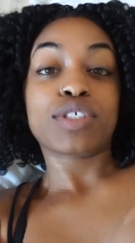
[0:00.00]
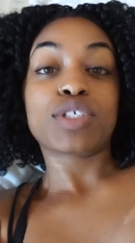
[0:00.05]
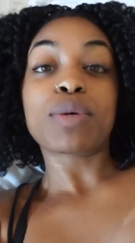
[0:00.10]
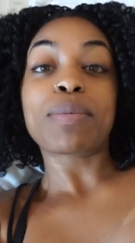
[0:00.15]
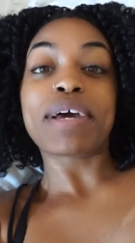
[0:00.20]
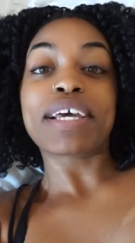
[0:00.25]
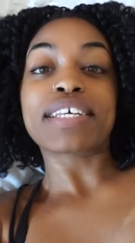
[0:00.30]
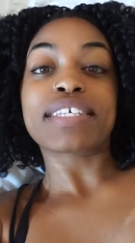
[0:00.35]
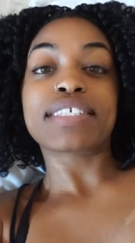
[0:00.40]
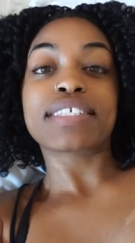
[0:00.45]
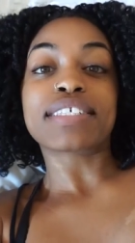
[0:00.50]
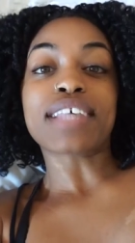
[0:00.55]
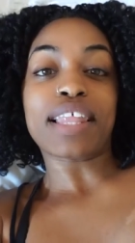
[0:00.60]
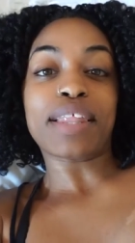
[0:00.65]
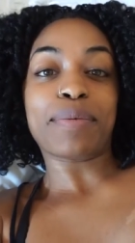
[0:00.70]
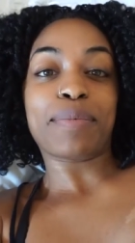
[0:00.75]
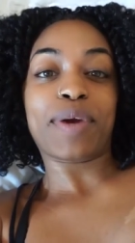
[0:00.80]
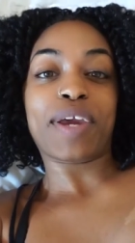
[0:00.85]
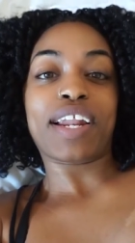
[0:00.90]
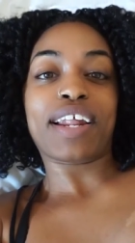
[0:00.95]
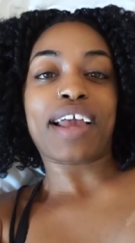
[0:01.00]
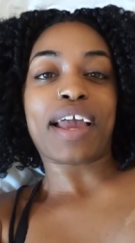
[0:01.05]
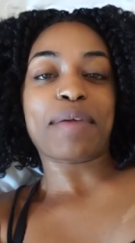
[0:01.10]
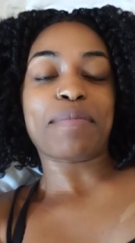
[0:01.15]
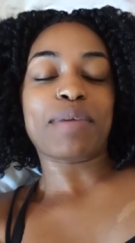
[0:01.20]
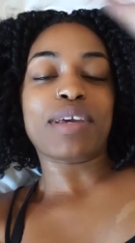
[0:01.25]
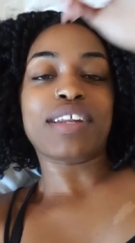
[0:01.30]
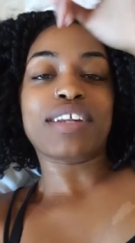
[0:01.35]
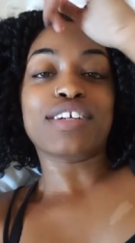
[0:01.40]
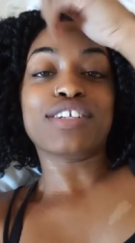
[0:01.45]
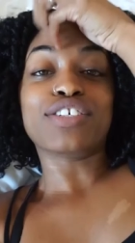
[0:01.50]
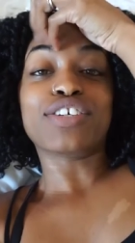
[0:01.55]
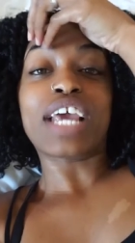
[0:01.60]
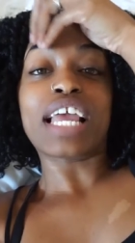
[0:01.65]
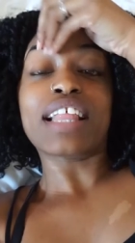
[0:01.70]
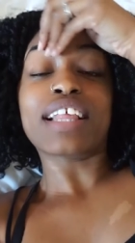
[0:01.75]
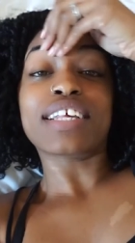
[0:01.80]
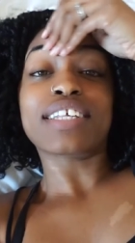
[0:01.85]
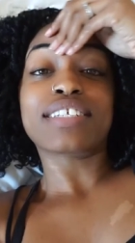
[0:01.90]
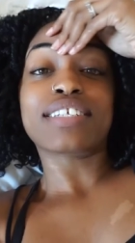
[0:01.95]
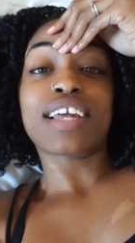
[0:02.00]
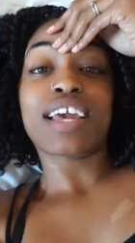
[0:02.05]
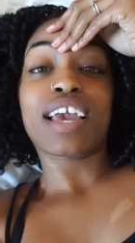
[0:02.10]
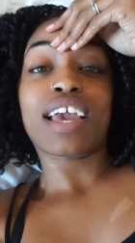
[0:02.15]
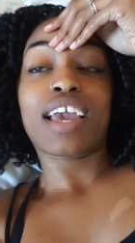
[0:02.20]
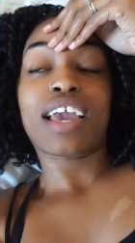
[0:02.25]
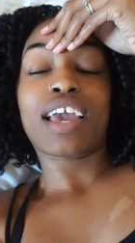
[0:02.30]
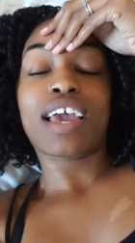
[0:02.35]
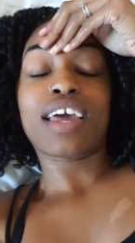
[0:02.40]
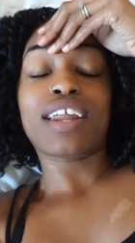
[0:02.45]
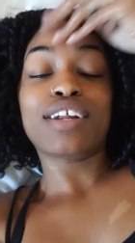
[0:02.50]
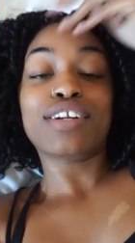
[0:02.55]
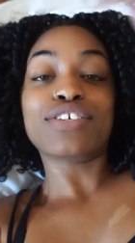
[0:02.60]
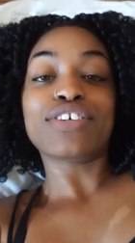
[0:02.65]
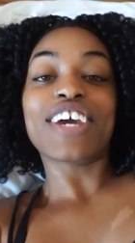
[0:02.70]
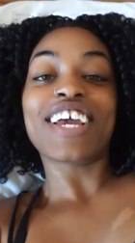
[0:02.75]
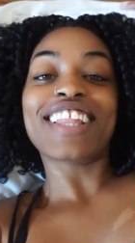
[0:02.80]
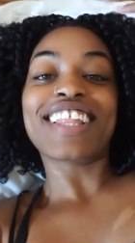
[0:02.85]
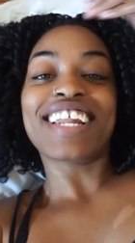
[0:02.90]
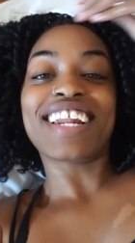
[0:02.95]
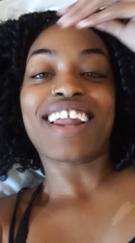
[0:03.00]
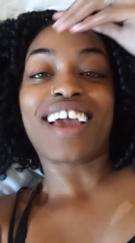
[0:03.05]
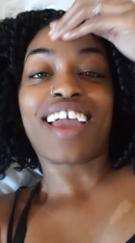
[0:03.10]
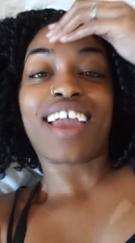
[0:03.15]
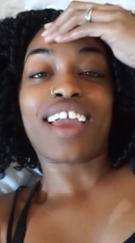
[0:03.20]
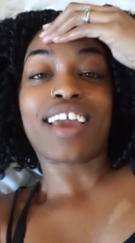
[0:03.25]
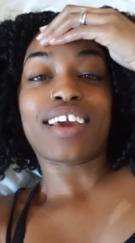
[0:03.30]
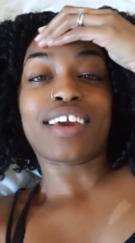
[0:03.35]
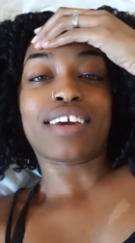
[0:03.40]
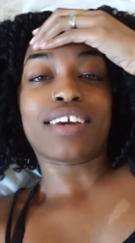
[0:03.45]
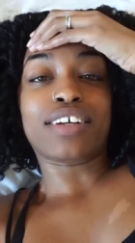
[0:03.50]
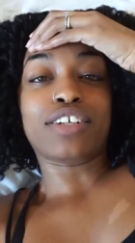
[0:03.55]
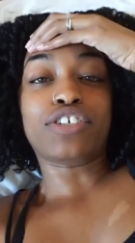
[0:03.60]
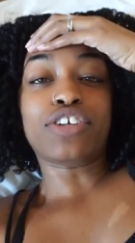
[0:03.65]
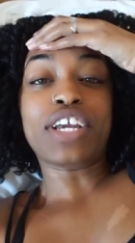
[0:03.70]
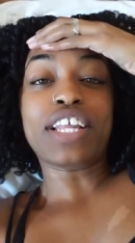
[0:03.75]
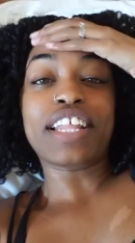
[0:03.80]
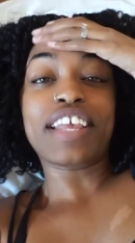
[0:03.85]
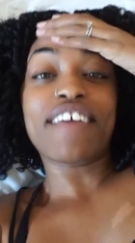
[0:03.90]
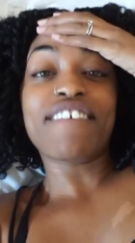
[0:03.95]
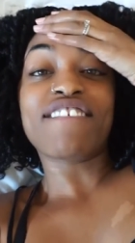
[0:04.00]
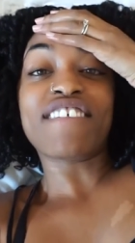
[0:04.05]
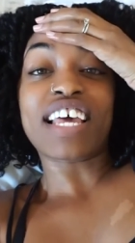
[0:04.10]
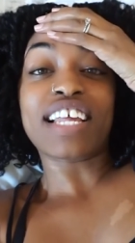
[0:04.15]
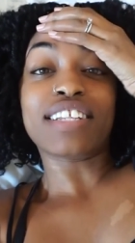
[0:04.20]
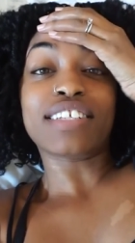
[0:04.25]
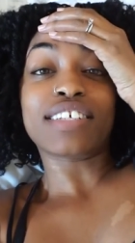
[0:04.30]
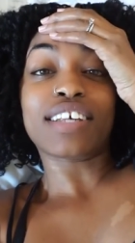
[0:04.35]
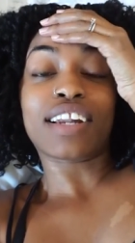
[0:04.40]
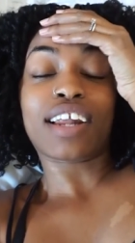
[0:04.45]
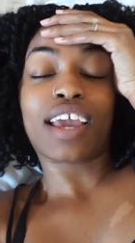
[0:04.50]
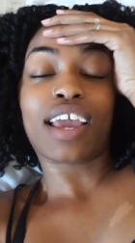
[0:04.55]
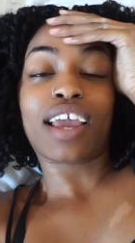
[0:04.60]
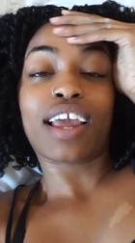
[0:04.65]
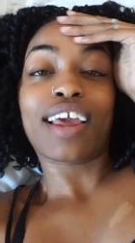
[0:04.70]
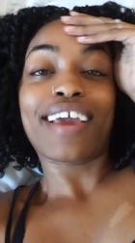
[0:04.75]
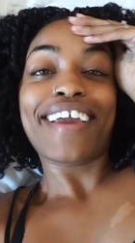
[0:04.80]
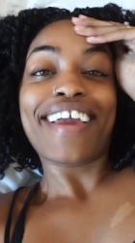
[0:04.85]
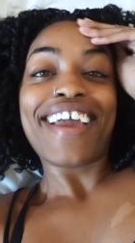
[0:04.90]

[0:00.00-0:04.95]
So by celebrating, I mean enjoying this day and enjoying the night, enjoying the event tonight,